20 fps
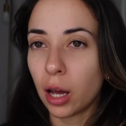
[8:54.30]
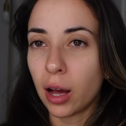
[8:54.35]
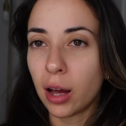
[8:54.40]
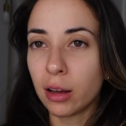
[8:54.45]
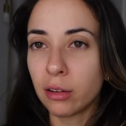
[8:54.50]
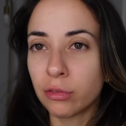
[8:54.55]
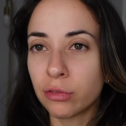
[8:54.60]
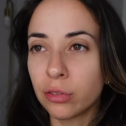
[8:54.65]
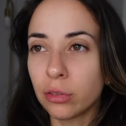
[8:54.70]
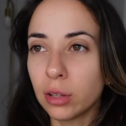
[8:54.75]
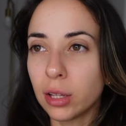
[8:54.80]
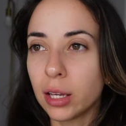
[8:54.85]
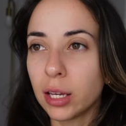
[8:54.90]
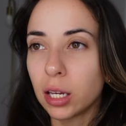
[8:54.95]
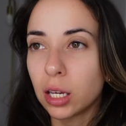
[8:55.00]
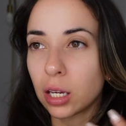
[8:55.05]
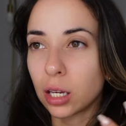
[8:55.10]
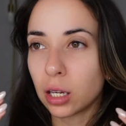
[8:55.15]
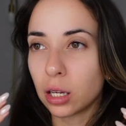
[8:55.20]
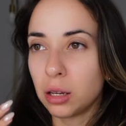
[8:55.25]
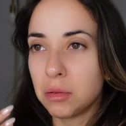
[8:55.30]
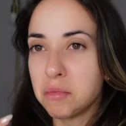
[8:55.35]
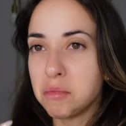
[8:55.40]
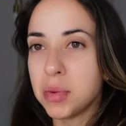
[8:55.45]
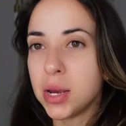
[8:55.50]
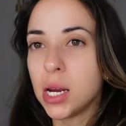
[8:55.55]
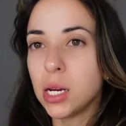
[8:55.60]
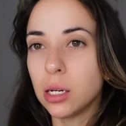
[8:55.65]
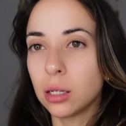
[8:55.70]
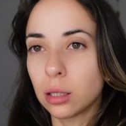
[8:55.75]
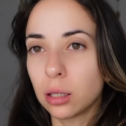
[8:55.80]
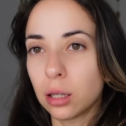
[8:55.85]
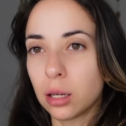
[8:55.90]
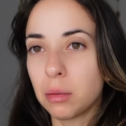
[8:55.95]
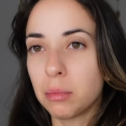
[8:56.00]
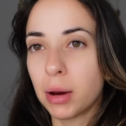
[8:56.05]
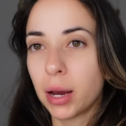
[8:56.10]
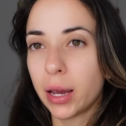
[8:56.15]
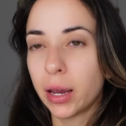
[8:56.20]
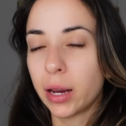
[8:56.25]
I feel like immediately
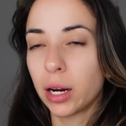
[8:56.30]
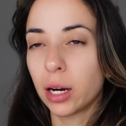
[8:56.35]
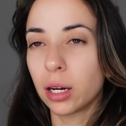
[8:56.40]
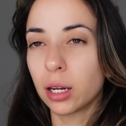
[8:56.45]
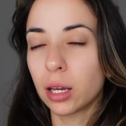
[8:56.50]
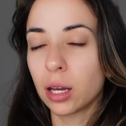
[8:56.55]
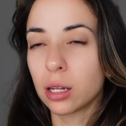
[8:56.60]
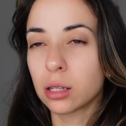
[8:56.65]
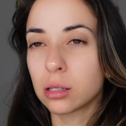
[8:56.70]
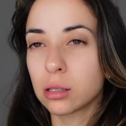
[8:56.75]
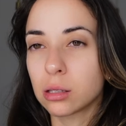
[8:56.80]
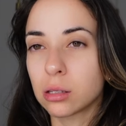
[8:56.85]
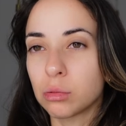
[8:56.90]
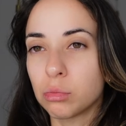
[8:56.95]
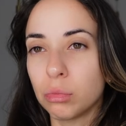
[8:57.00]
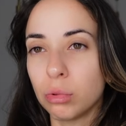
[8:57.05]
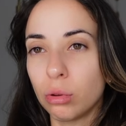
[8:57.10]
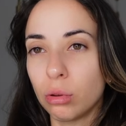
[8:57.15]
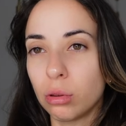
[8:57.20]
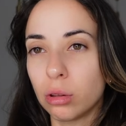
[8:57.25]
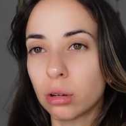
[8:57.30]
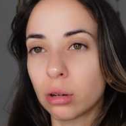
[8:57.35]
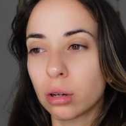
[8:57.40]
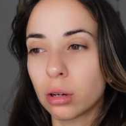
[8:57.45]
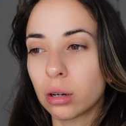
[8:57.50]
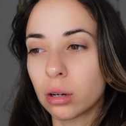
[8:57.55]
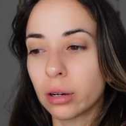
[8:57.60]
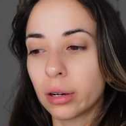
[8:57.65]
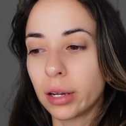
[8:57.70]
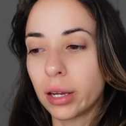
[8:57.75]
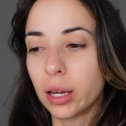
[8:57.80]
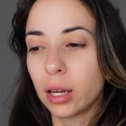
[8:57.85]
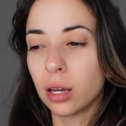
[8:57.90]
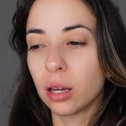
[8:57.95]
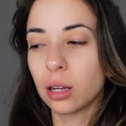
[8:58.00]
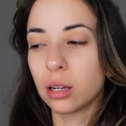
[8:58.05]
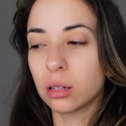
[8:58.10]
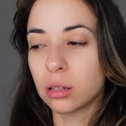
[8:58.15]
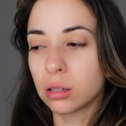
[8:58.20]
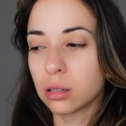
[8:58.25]
my hair gets smoother
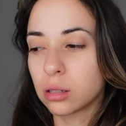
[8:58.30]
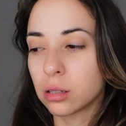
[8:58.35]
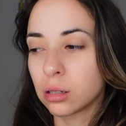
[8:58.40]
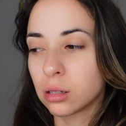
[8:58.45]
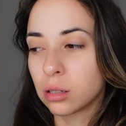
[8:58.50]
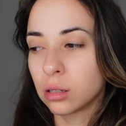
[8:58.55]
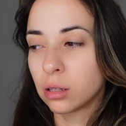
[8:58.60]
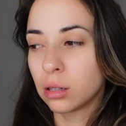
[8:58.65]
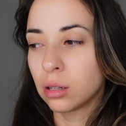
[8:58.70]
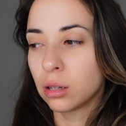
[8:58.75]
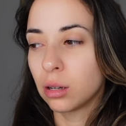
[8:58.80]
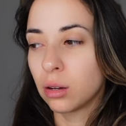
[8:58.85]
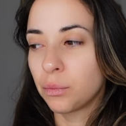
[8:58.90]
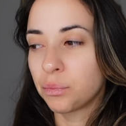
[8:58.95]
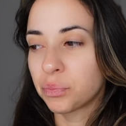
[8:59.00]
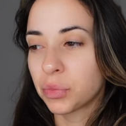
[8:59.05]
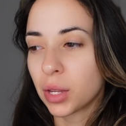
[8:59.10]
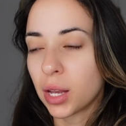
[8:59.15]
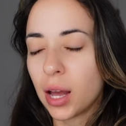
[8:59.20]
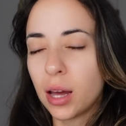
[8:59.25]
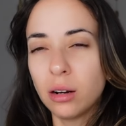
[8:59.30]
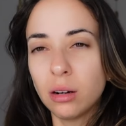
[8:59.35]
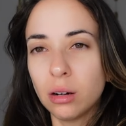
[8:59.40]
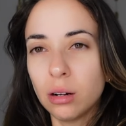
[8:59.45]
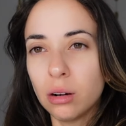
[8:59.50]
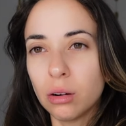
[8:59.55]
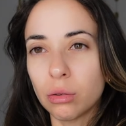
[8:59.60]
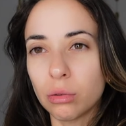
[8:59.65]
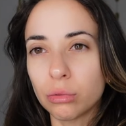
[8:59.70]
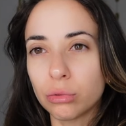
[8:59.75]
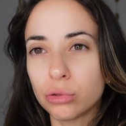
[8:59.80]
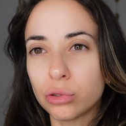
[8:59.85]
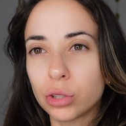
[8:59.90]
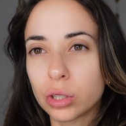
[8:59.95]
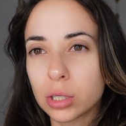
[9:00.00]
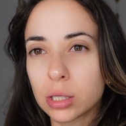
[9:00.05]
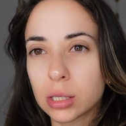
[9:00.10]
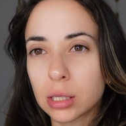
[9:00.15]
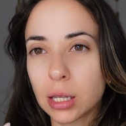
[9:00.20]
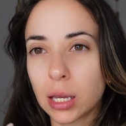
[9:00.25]
and I don't know,
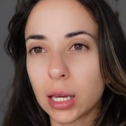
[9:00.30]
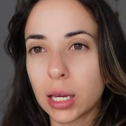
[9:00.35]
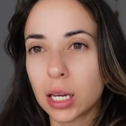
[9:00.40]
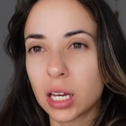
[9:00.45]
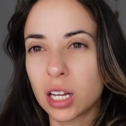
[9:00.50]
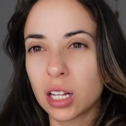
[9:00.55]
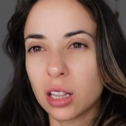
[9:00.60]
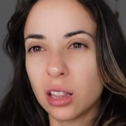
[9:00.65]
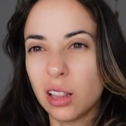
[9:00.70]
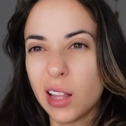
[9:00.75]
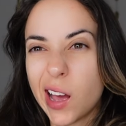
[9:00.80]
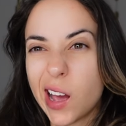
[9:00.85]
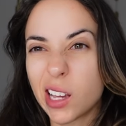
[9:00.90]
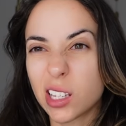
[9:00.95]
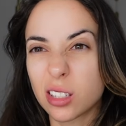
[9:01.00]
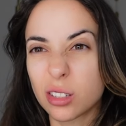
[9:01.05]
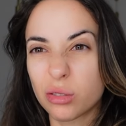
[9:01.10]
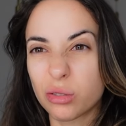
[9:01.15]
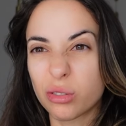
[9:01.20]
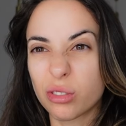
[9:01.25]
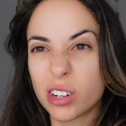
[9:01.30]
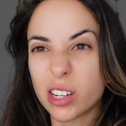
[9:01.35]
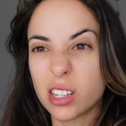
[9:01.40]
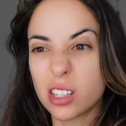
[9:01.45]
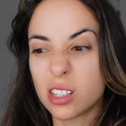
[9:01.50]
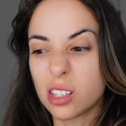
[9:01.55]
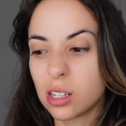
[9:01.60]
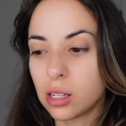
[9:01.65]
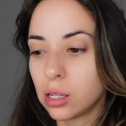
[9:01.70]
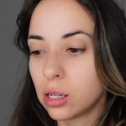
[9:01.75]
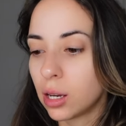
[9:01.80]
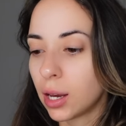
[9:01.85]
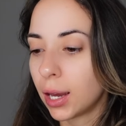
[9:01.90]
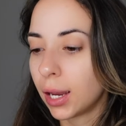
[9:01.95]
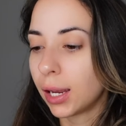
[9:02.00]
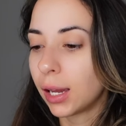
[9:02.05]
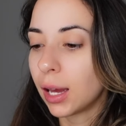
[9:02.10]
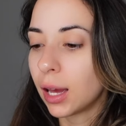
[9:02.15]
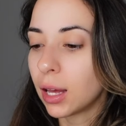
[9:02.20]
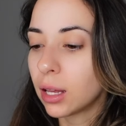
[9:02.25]
just like less frizzy,
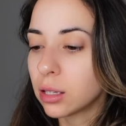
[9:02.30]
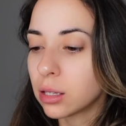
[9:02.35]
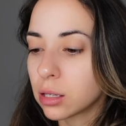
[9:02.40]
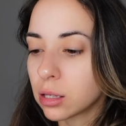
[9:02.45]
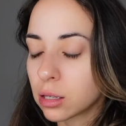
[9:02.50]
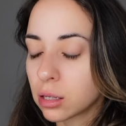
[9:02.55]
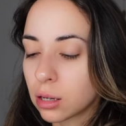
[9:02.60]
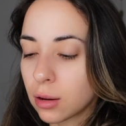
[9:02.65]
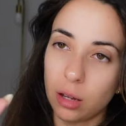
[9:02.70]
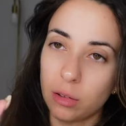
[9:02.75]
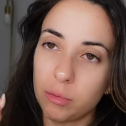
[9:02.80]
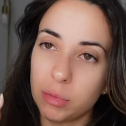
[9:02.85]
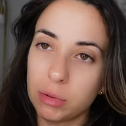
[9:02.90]
I guess. I've